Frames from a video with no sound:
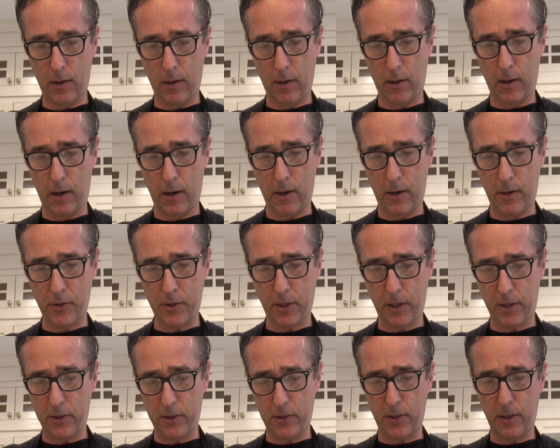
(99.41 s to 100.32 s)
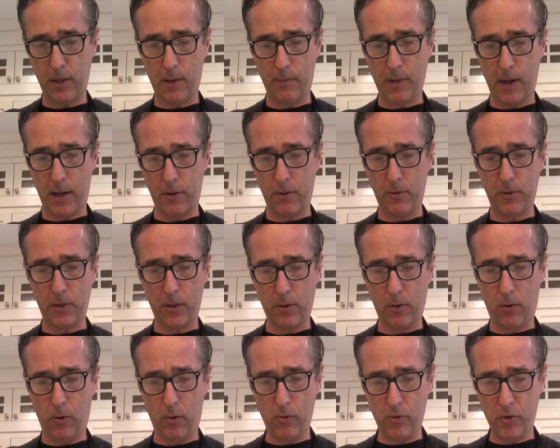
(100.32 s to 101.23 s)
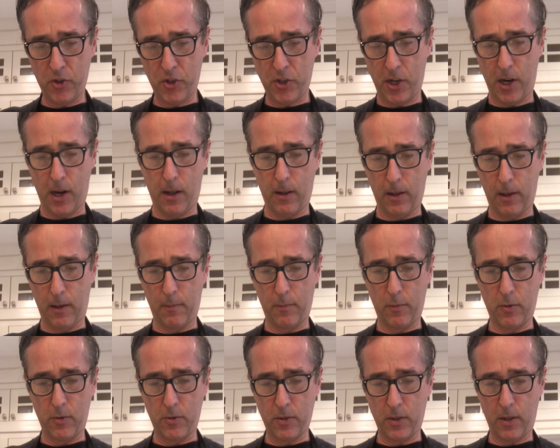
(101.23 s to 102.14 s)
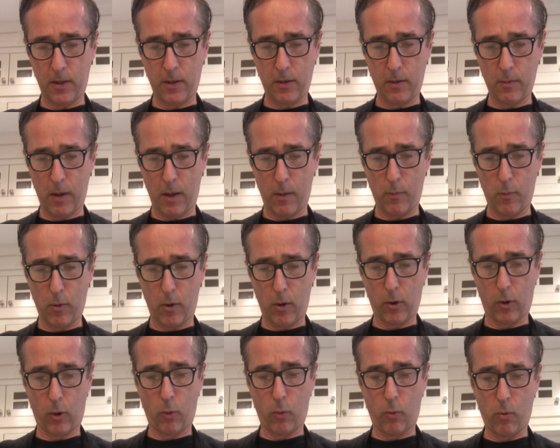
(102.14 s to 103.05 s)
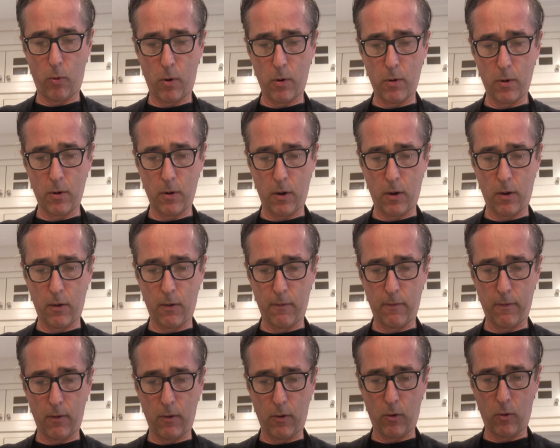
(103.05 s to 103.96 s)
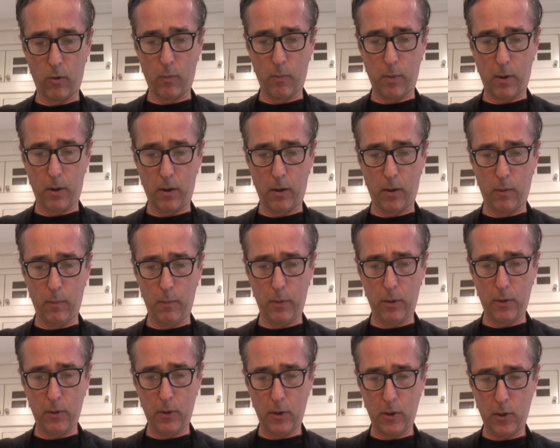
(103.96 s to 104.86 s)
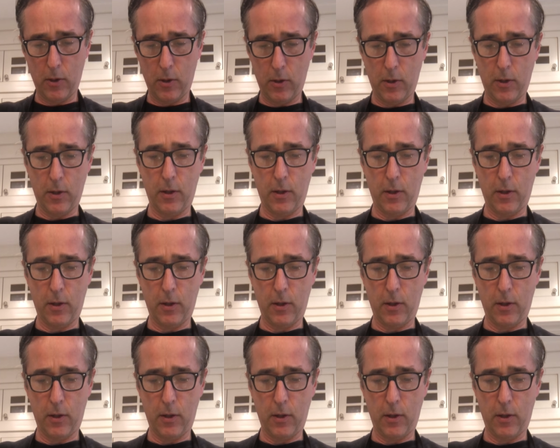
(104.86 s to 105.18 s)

And, and as you can see, I'm not using a whole shallot. I'm using a quarter of a whole bulb.